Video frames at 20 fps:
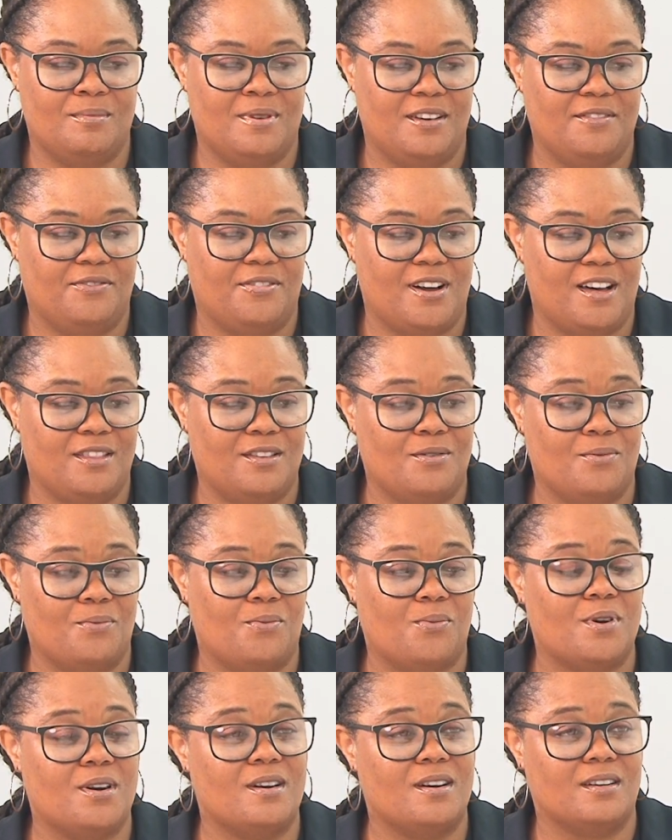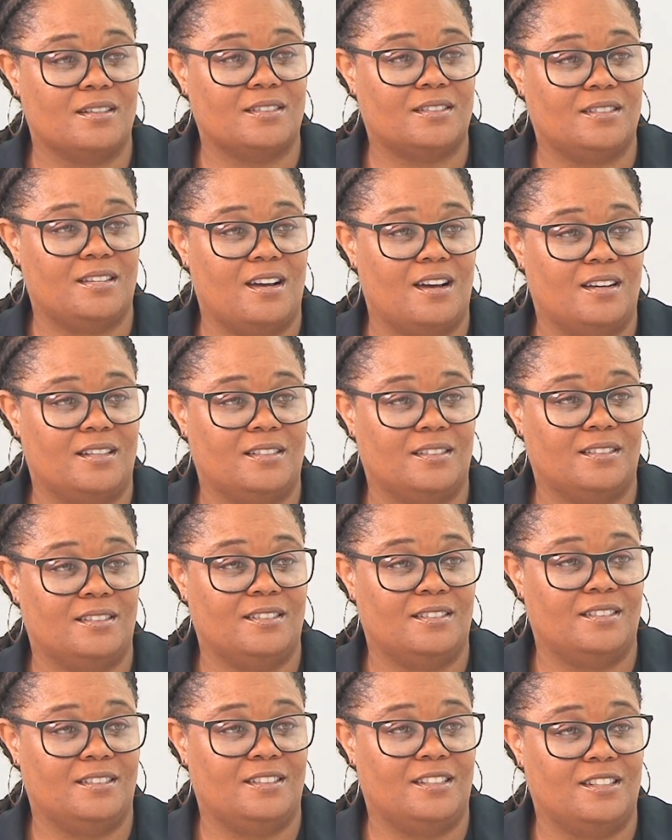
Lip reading: my father worked on